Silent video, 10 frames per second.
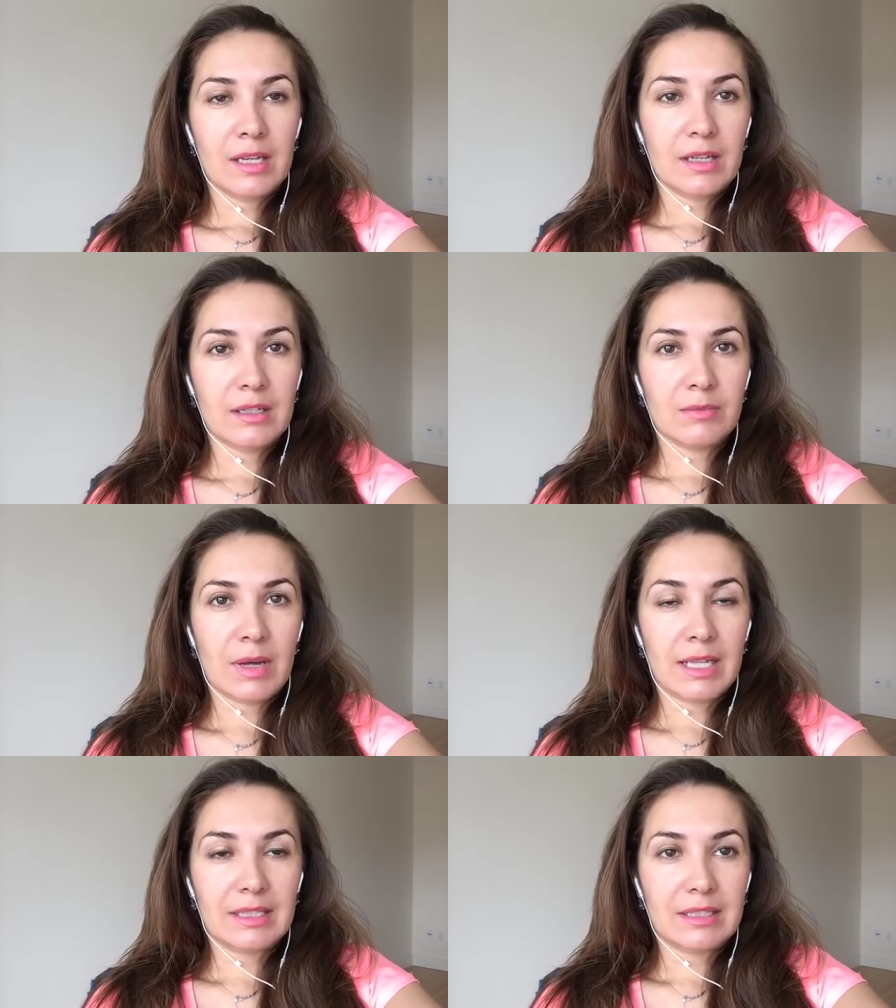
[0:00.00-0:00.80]

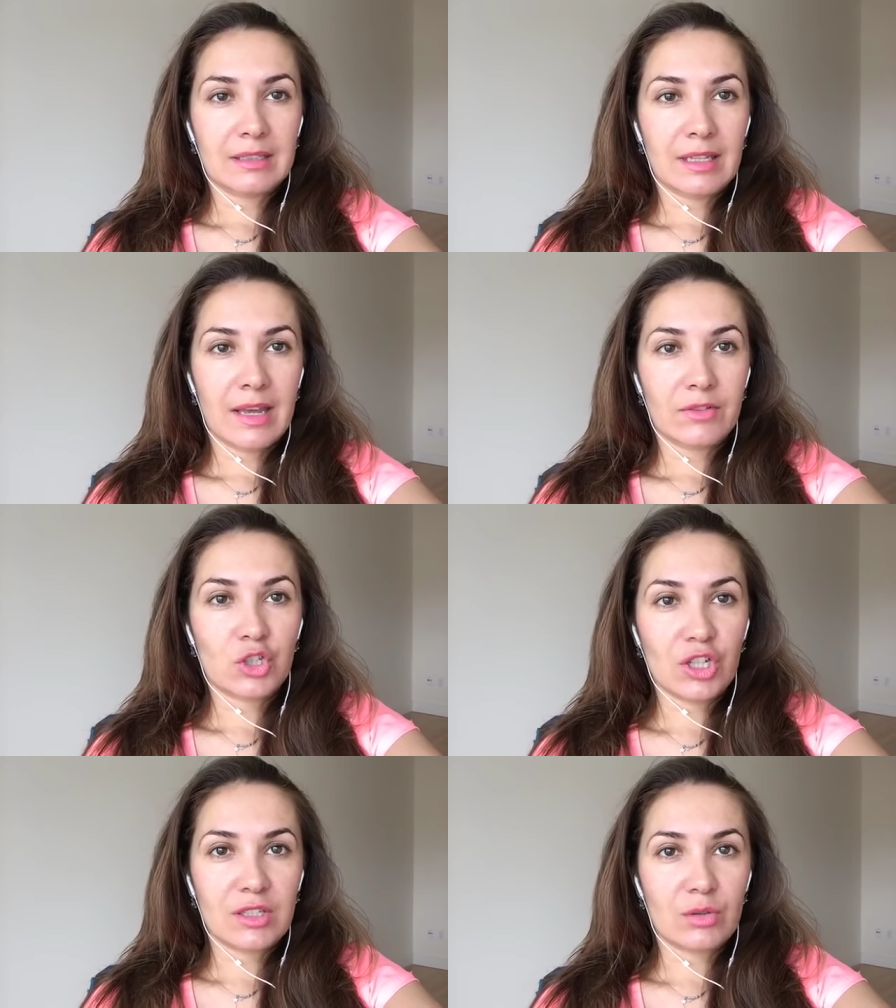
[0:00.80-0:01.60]
I didn't have a
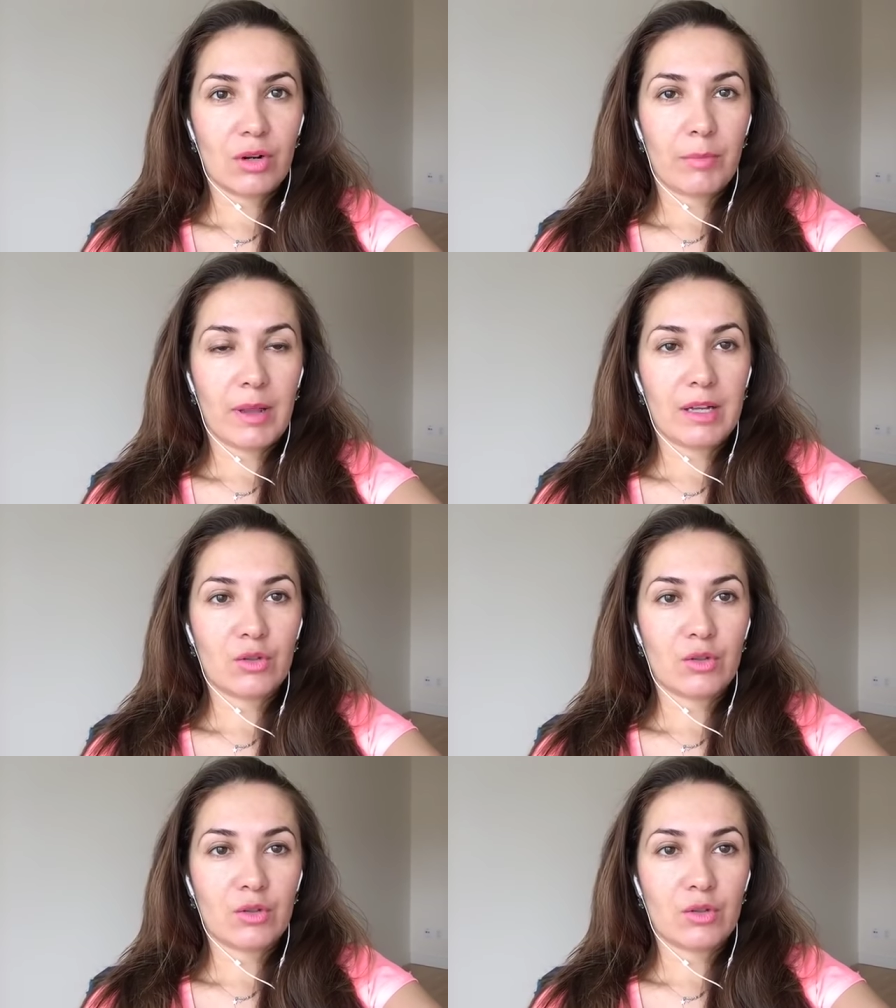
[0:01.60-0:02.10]
chance to reply